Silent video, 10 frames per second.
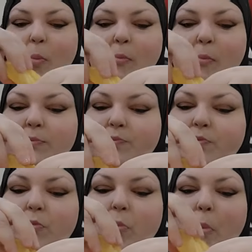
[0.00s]
It's going to be
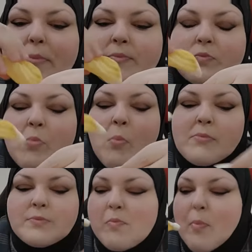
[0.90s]
hard to watch.
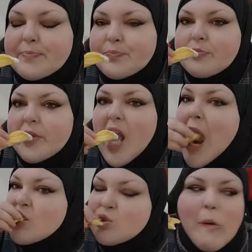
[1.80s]
It's going to be very
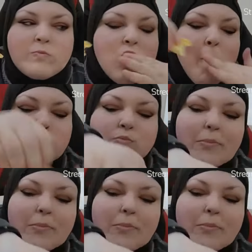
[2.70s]
hard to watch.